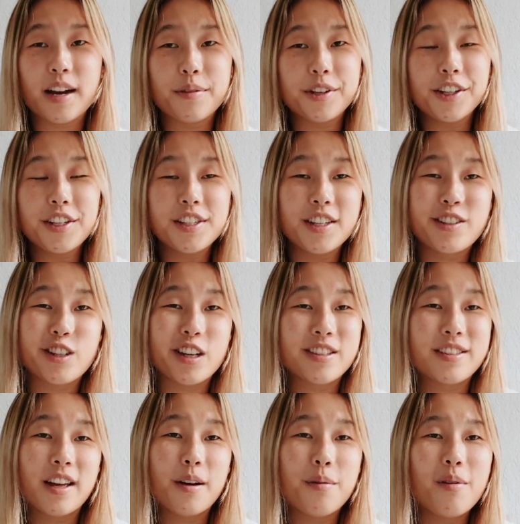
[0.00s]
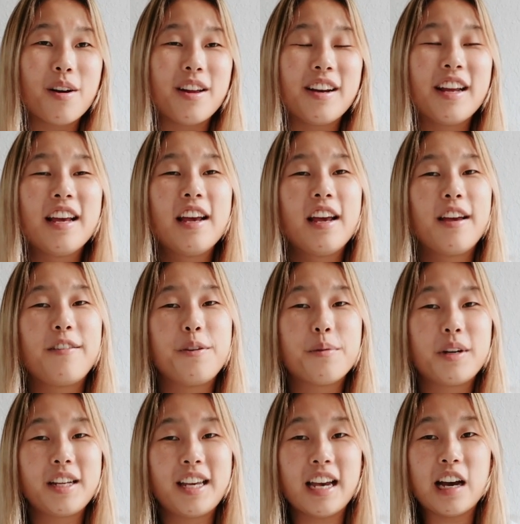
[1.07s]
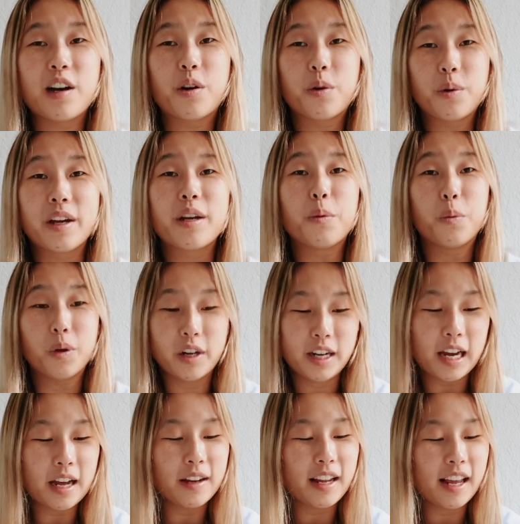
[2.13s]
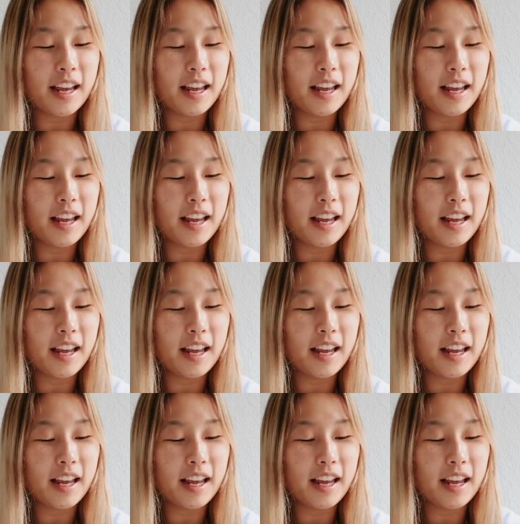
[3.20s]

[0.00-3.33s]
I really suggest that one if you want to get a quick workout